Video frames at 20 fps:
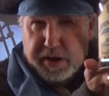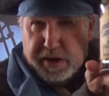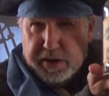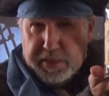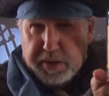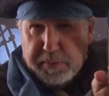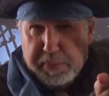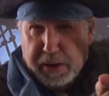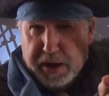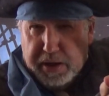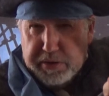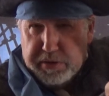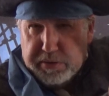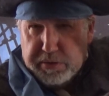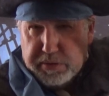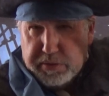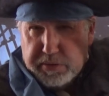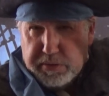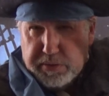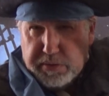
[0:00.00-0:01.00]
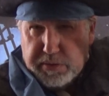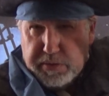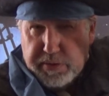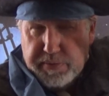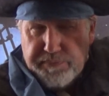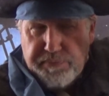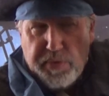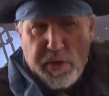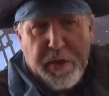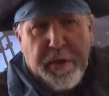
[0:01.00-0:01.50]
on the bottle.
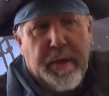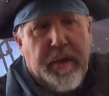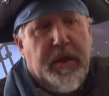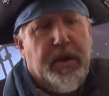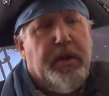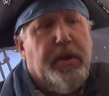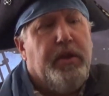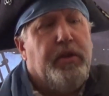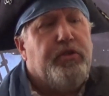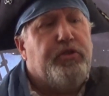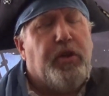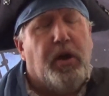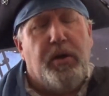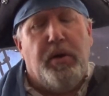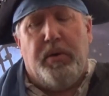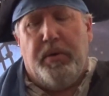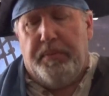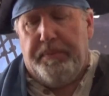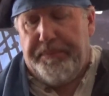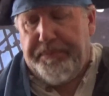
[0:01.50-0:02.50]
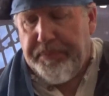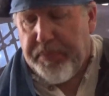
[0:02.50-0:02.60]
So